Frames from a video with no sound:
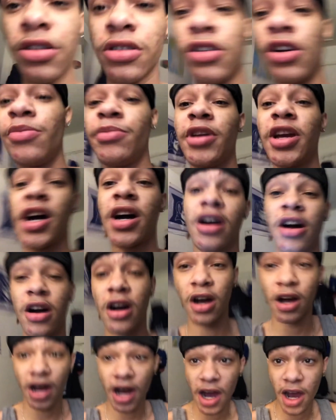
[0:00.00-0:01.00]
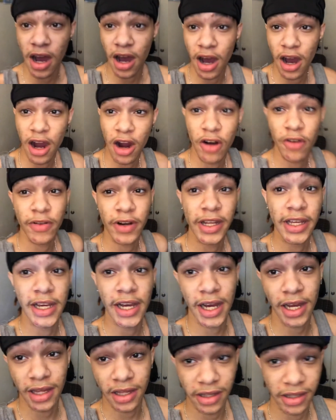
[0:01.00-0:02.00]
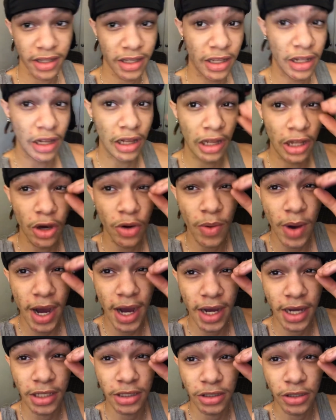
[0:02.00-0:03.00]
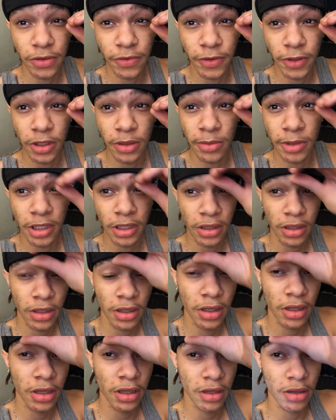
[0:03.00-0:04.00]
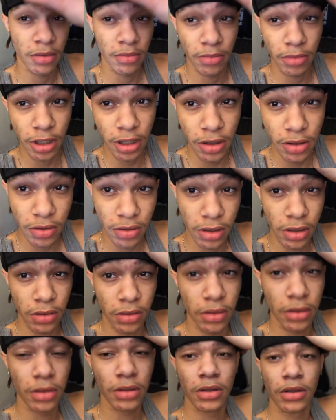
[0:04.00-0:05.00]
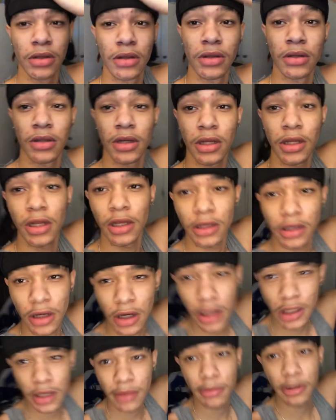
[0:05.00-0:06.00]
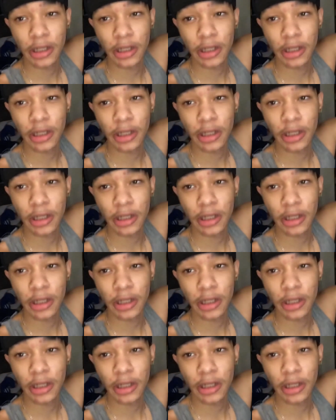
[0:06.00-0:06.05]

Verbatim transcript: told me I, I, I already got low eyes, you feel me? But I don't know. Like, let, y'all let me